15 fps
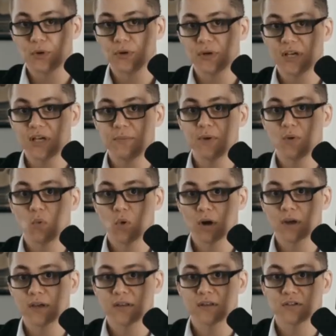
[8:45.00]
he'd be
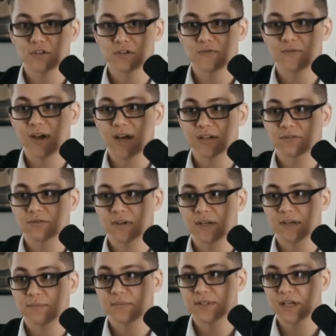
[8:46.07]
working in the shoe factory
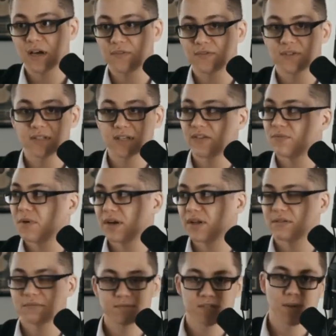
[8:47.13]
himself to save money
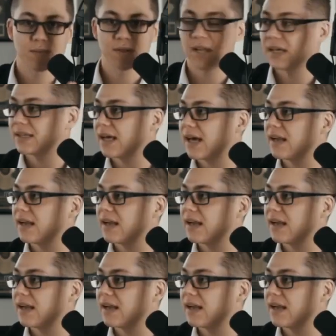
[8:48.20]
or something like that.